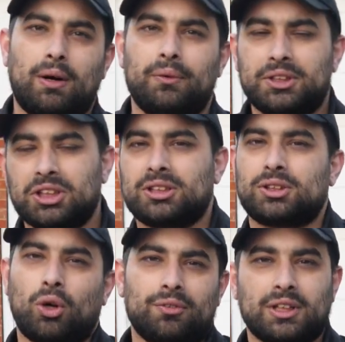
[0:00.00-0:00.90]
which is
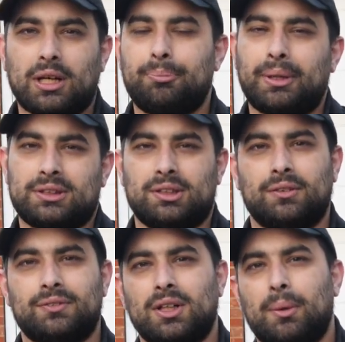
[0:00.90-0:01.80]
sort of the competitor
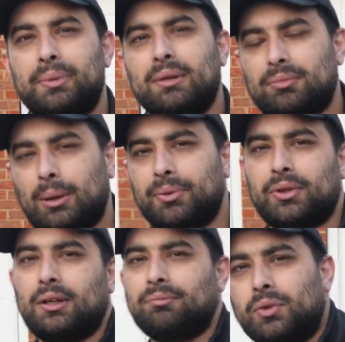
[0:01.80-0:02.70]
of the
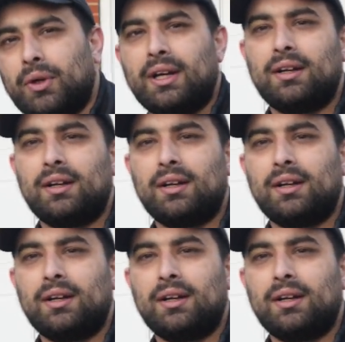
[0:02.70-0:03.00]
BMW M3.